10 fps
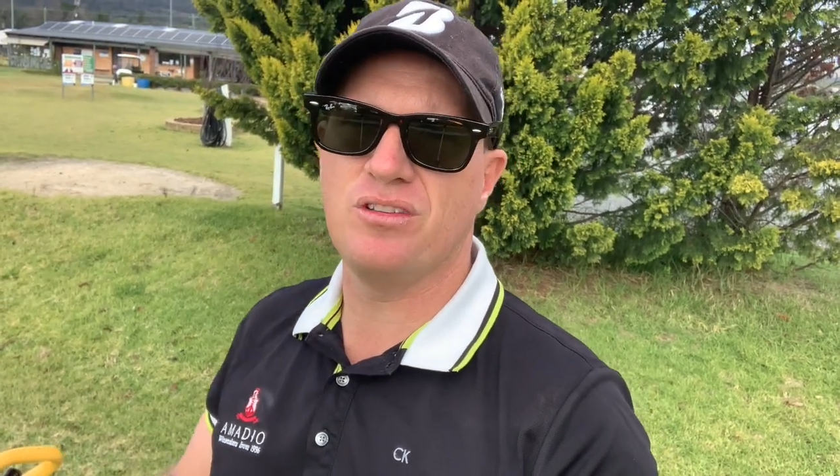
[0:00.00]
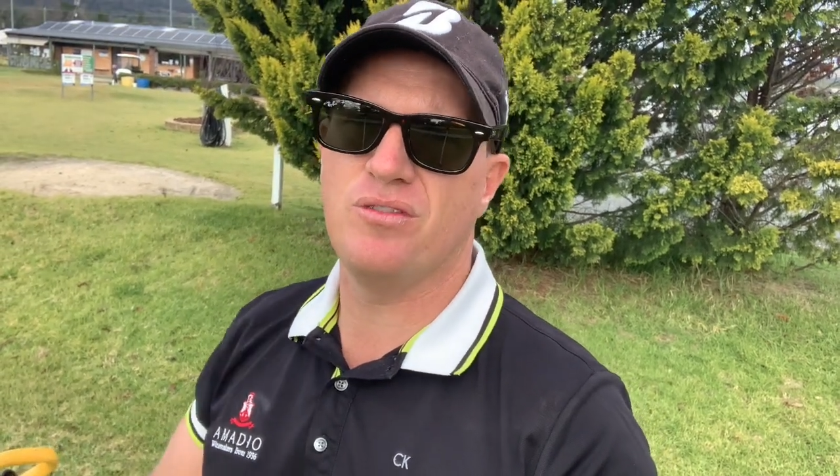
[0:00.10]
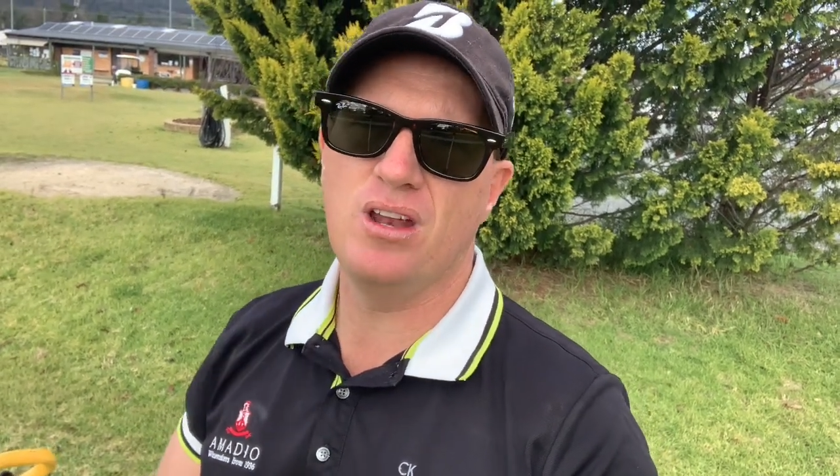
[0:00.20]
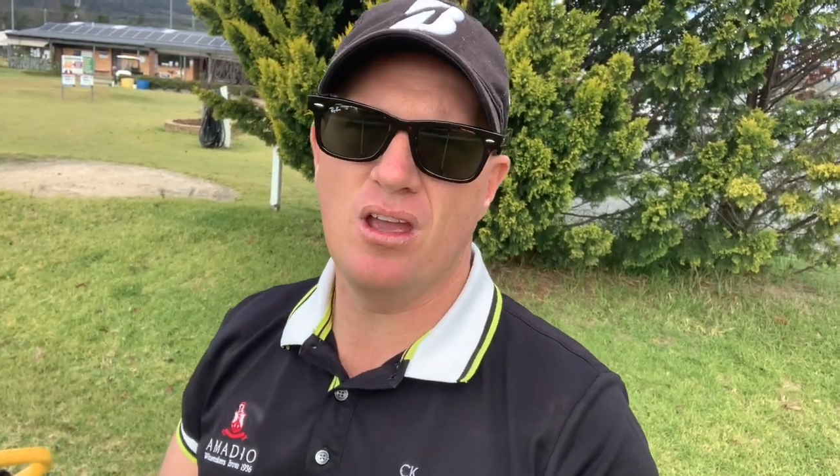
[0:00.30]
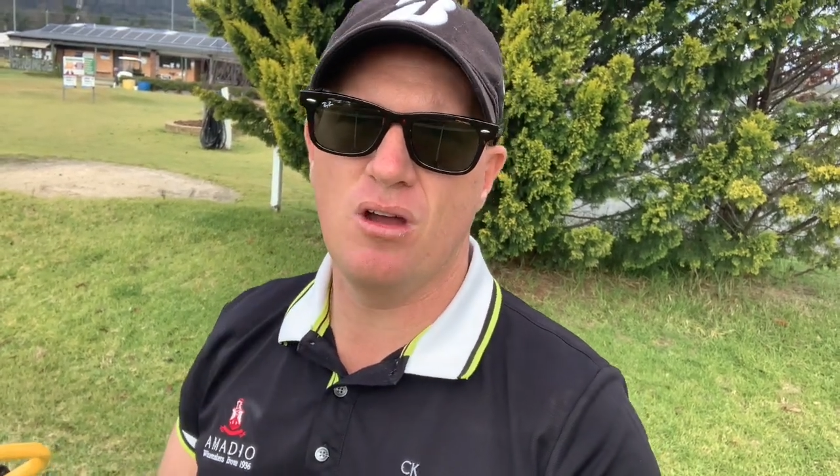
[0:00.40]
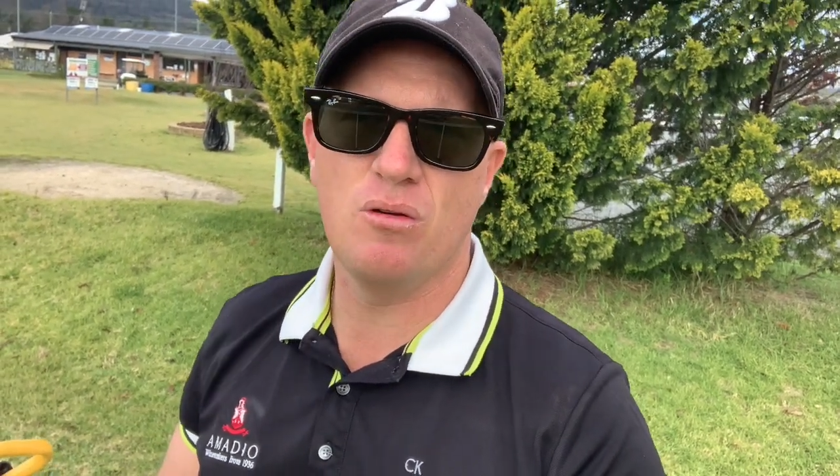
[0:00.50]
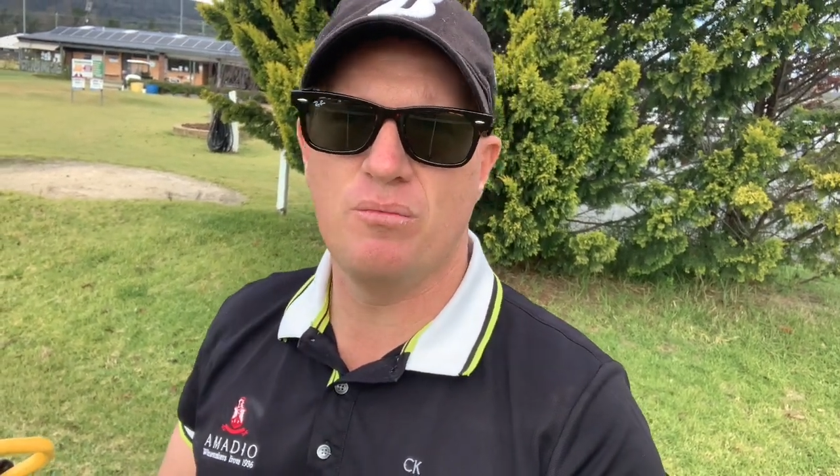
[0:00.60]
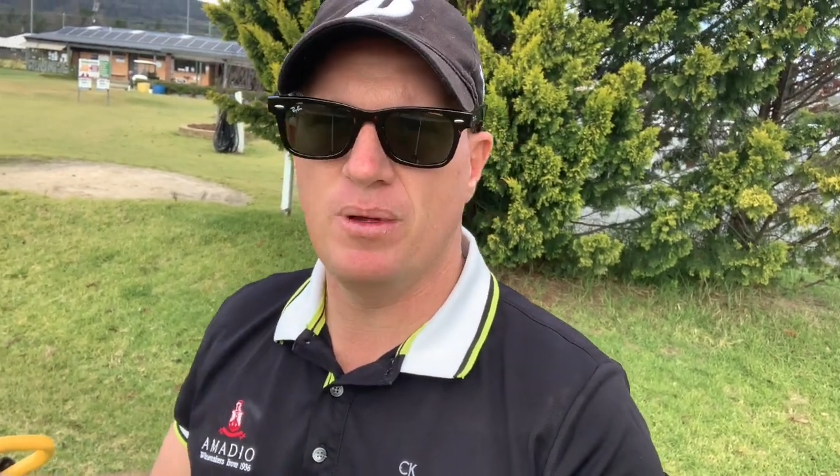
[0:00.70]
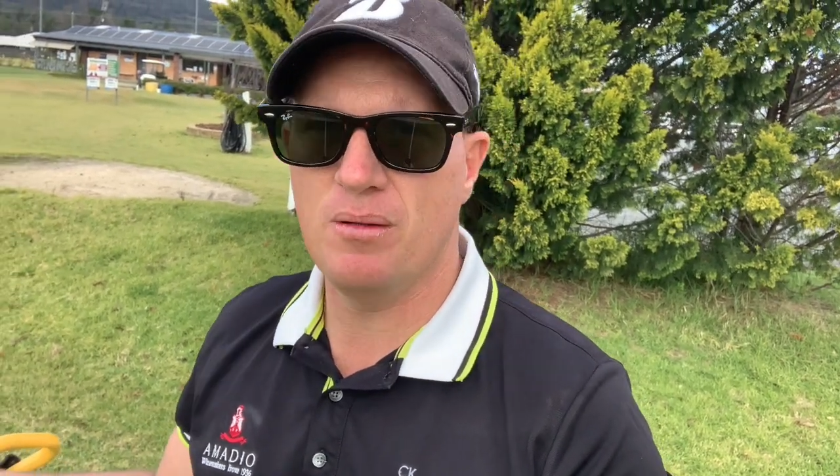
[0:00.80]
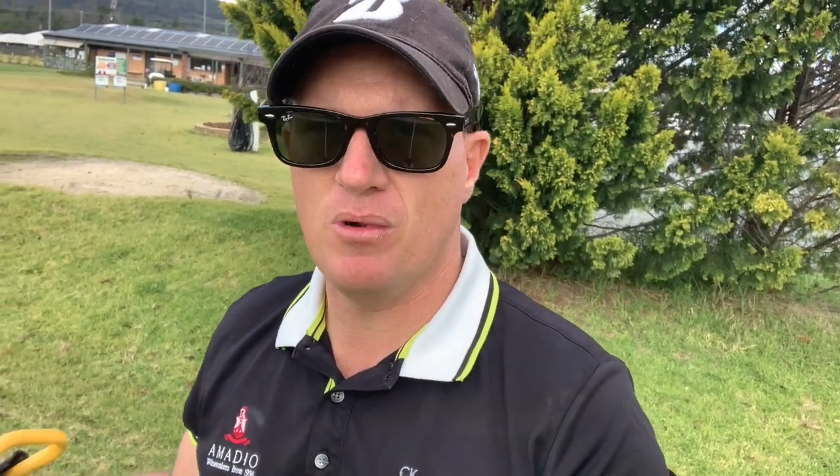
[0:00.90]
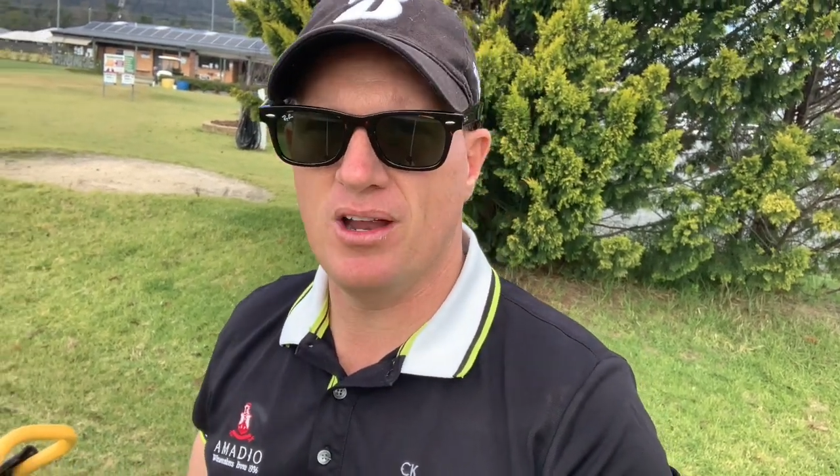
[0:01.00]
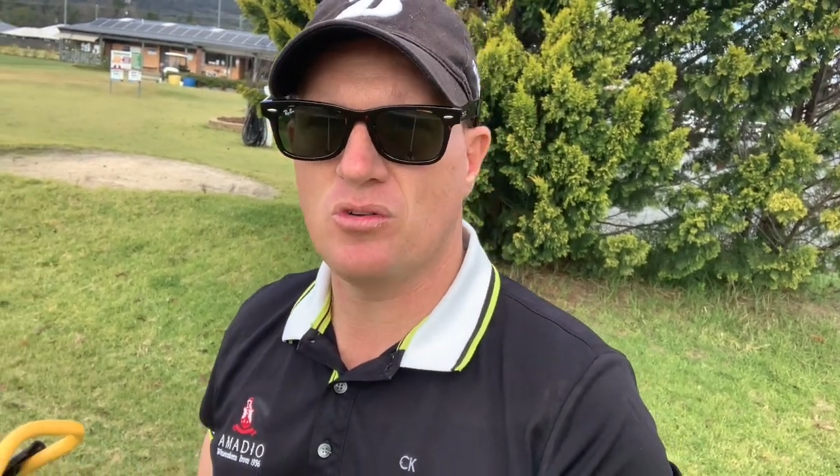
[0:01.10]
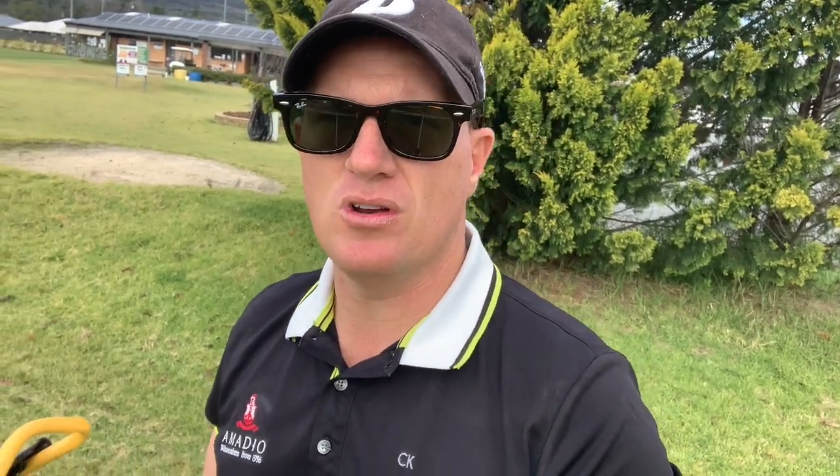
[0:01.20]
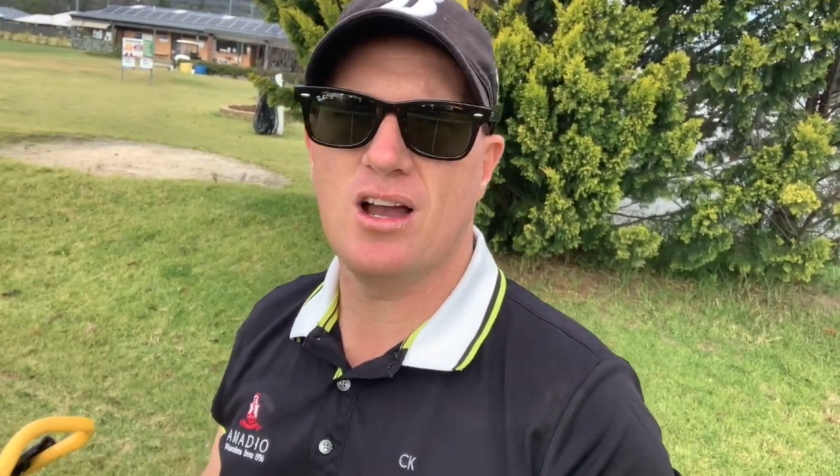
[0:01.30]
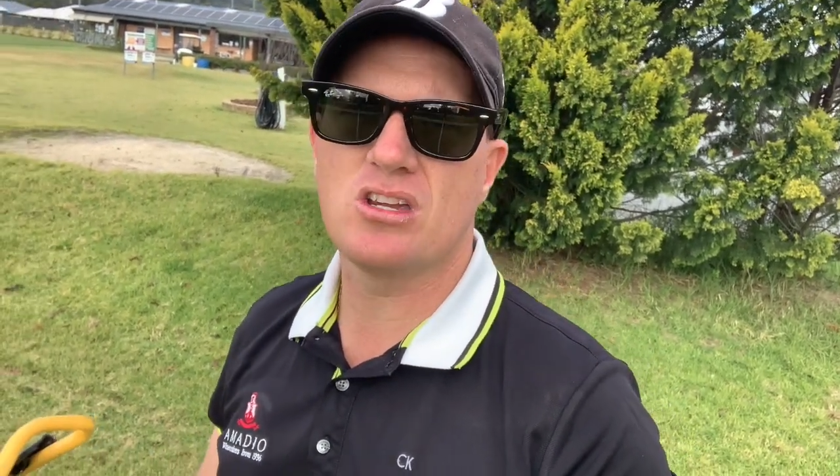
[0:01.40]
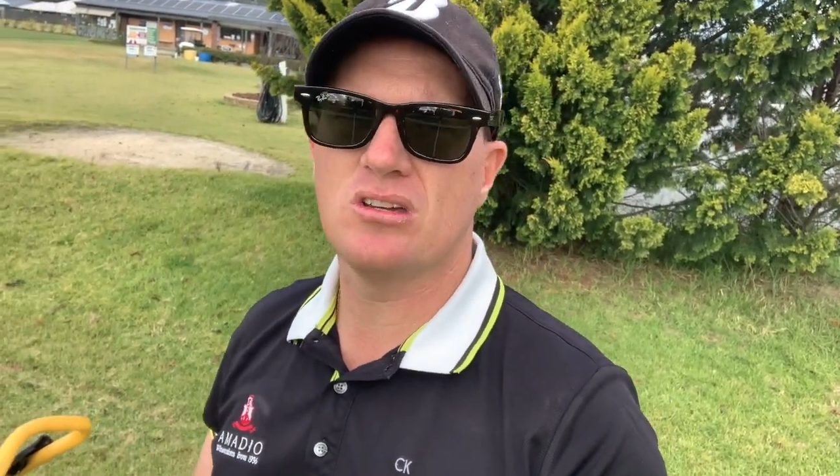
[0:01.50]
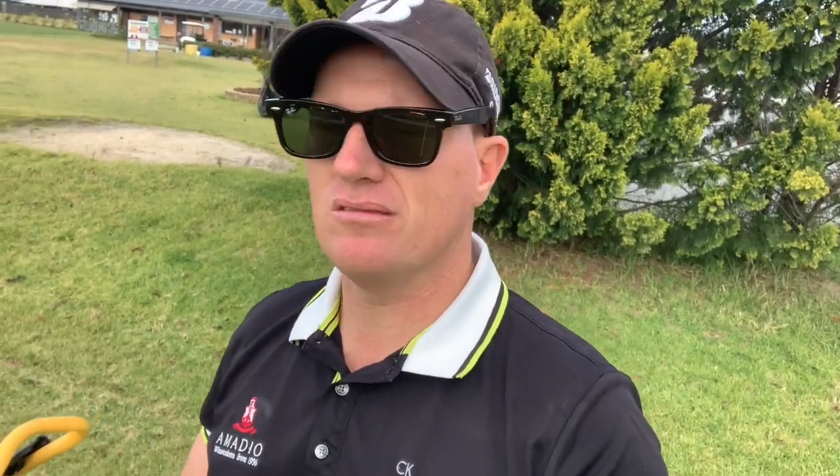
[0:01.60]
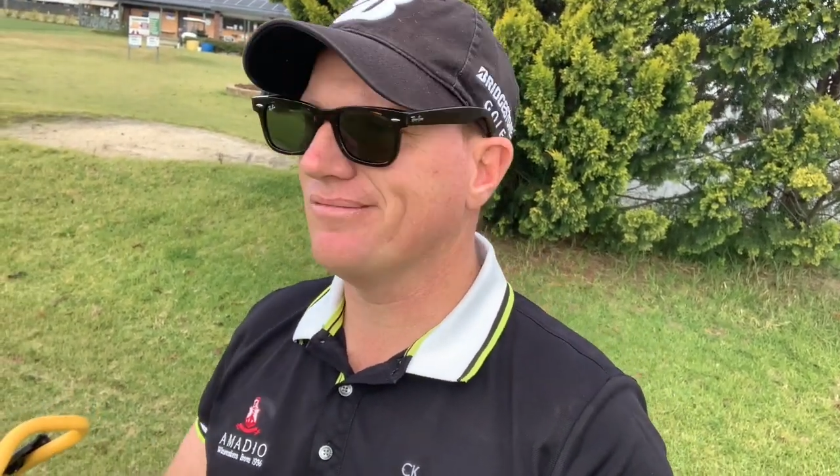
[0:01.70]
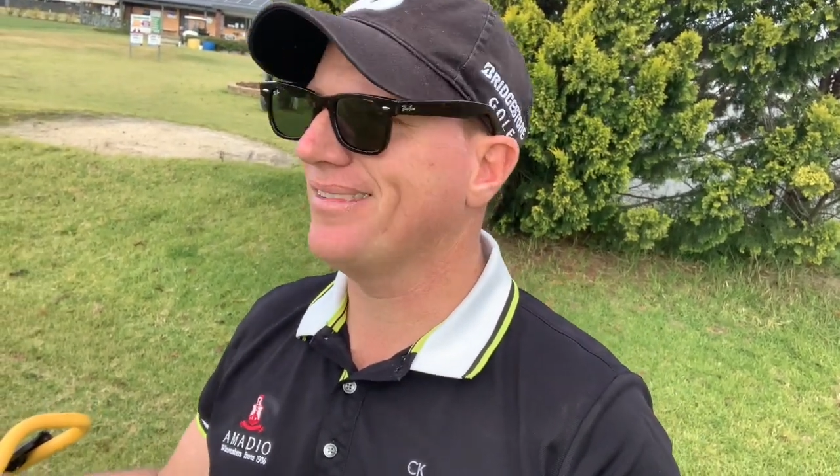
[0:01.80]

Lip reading: video being my introduction,